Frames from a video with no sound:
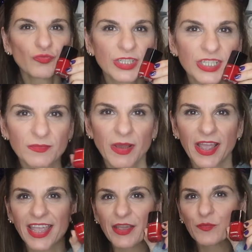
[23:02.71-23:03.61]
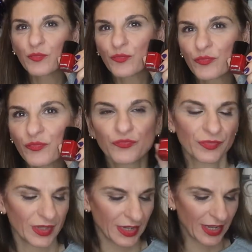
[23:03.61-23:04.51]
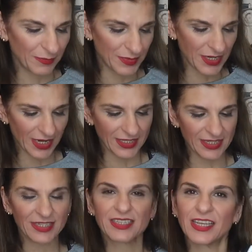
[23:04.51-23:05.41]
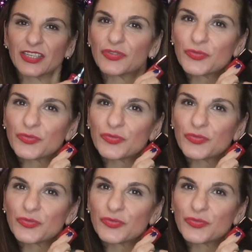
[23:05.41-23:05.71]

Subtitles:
Matches my lipstick, doesn't it?